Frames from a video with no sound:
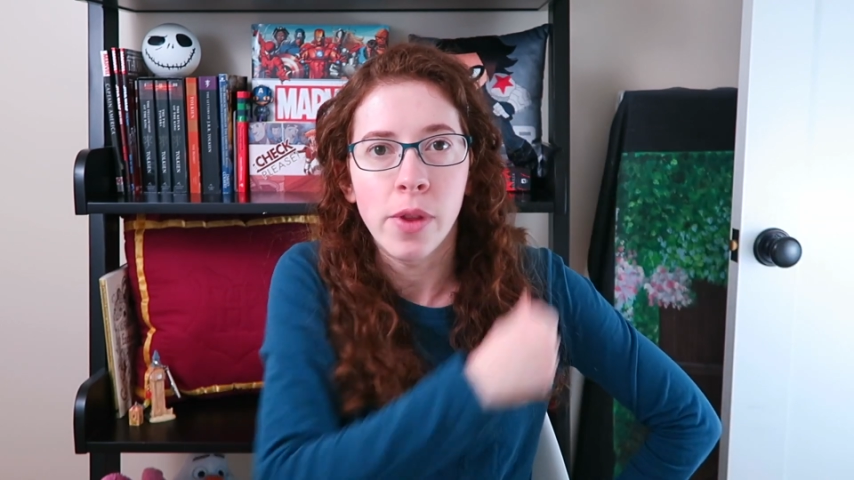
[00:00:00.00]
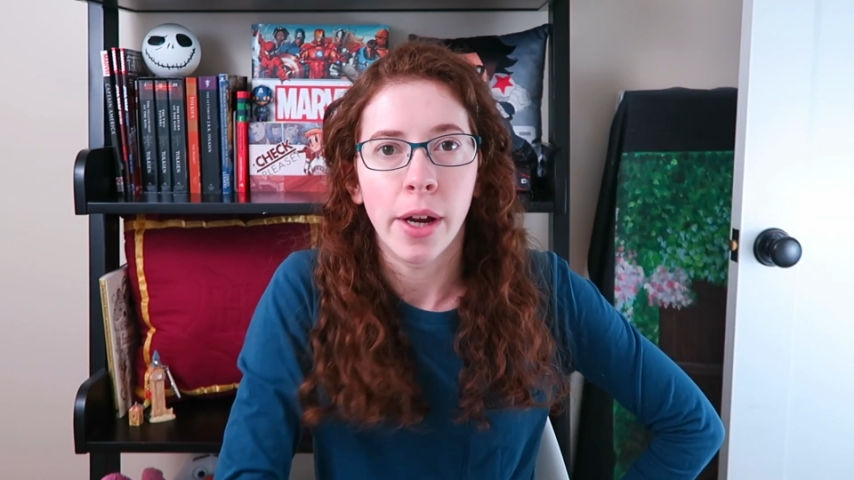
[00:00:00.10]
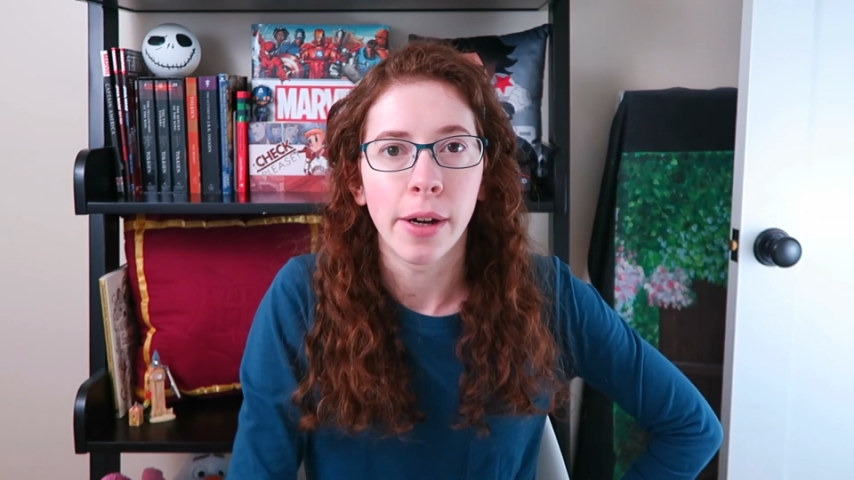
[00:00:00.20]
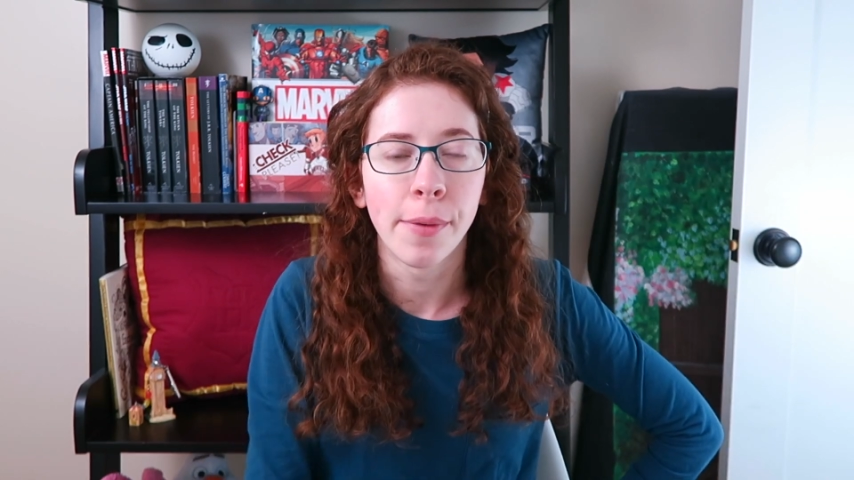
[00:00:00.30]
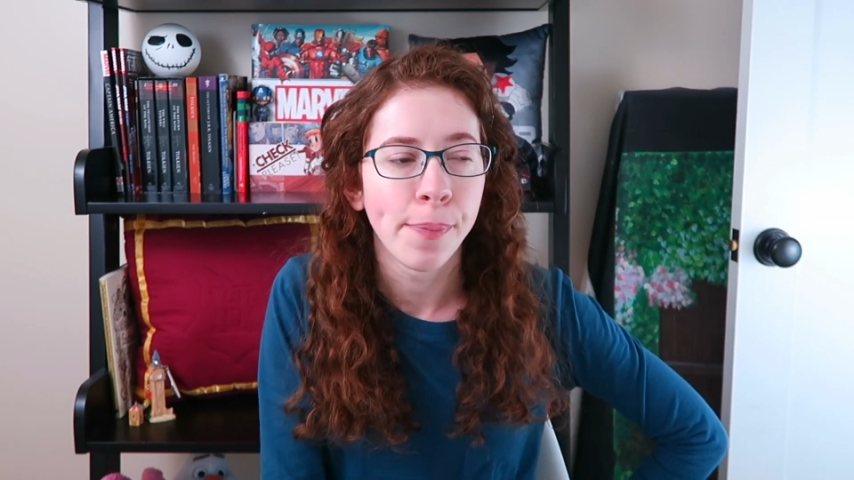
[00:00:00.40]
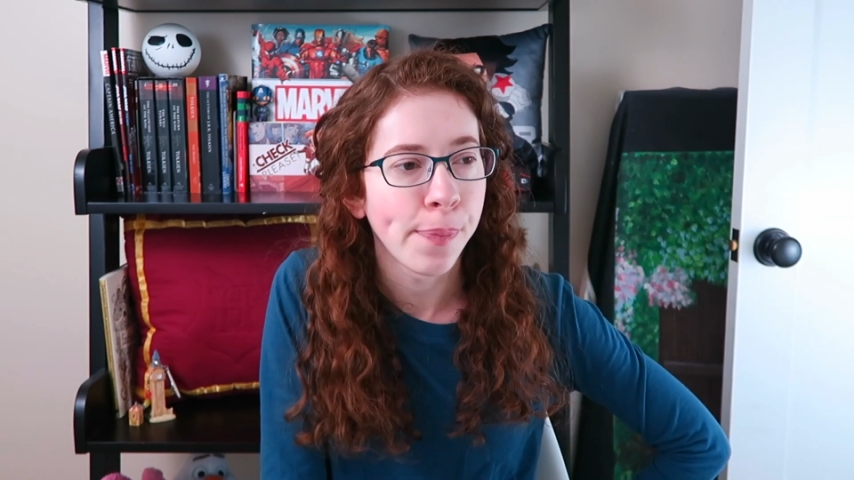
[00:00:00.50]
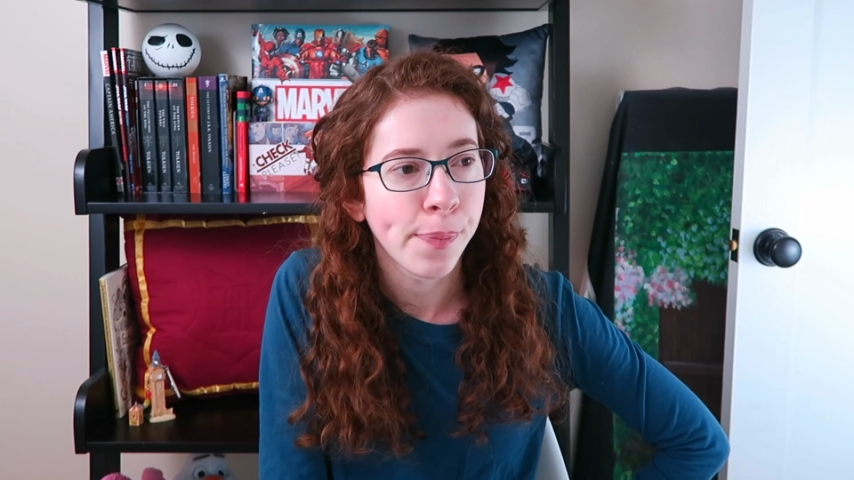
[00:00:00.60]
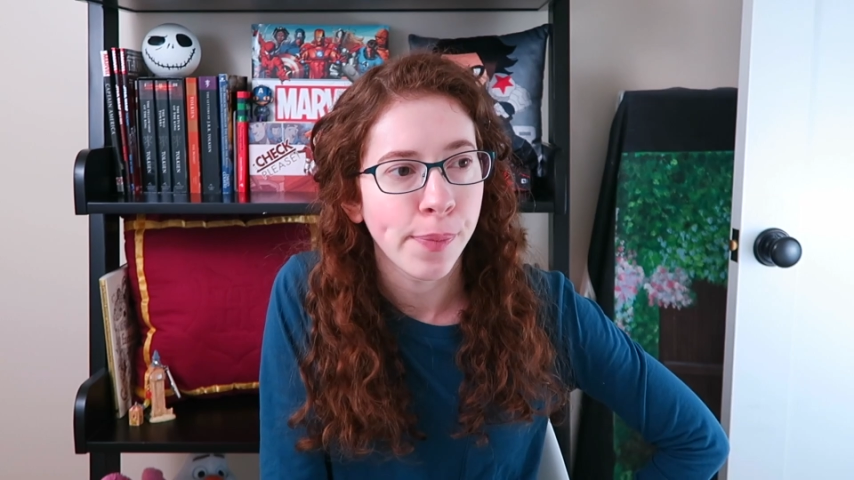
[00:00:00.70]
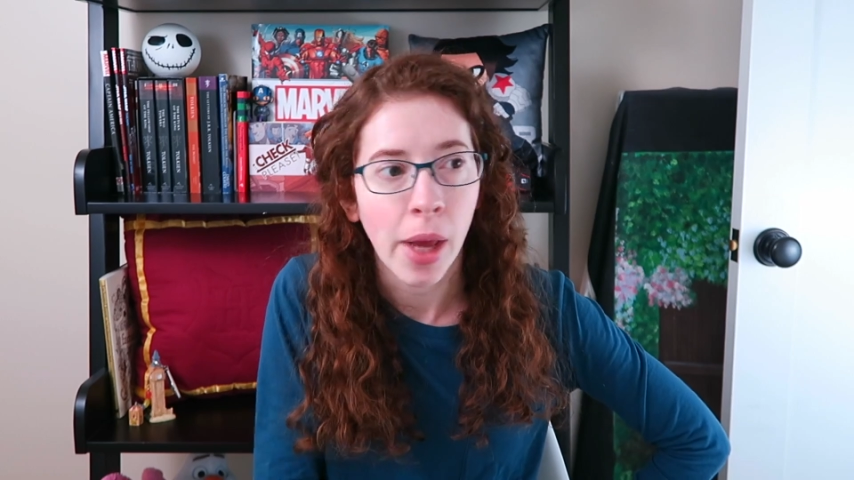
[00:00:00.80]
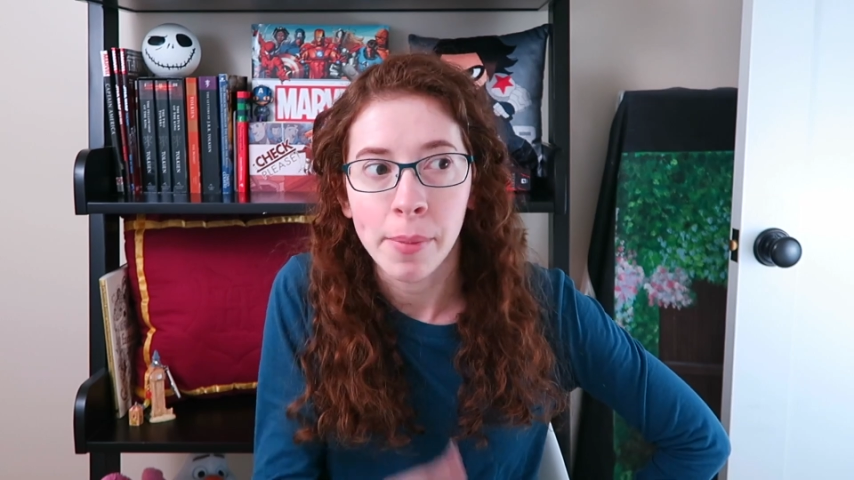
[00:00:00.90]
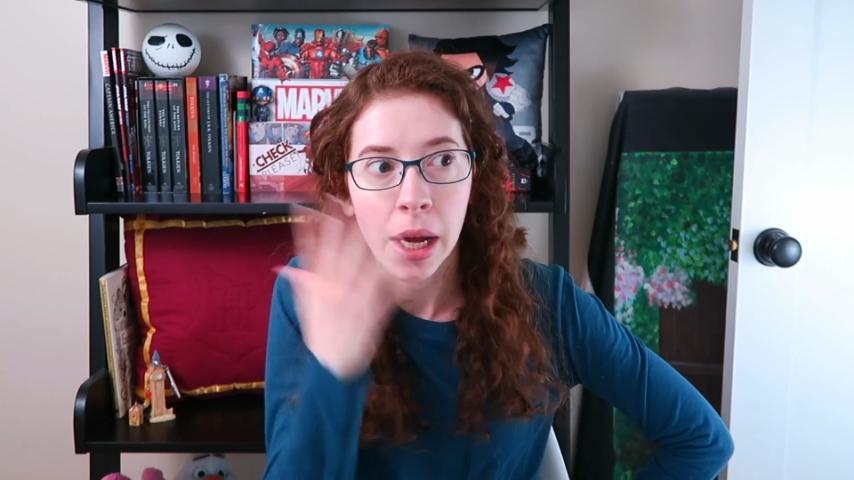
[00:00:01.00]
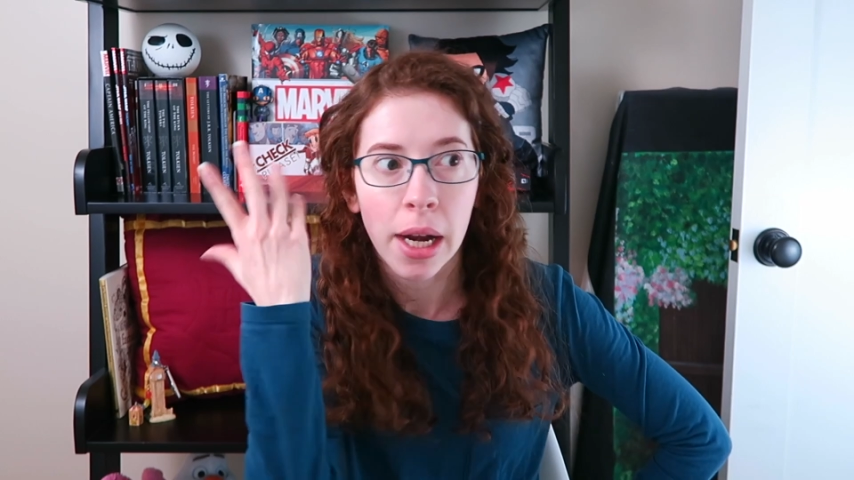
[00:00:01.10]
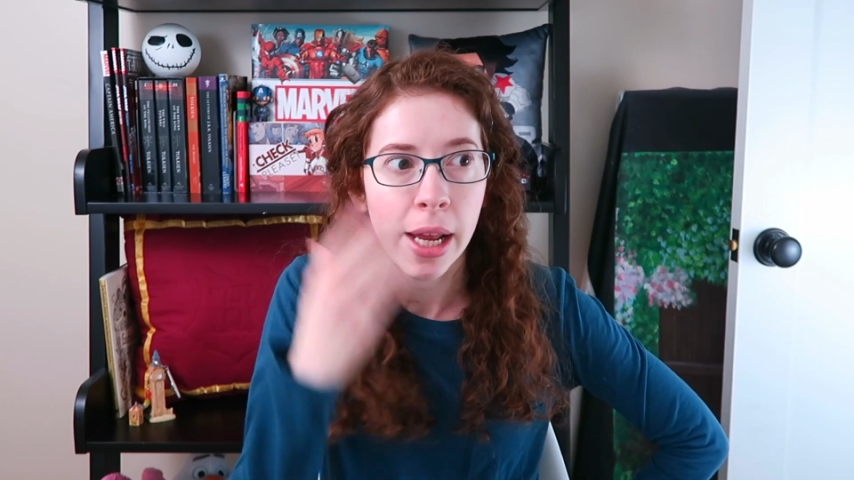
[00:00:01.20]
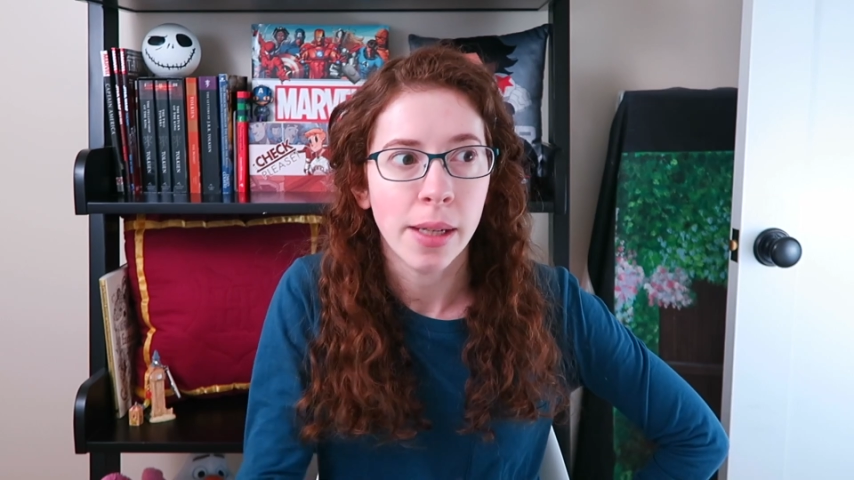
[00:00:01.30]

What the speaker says: there. I'm not an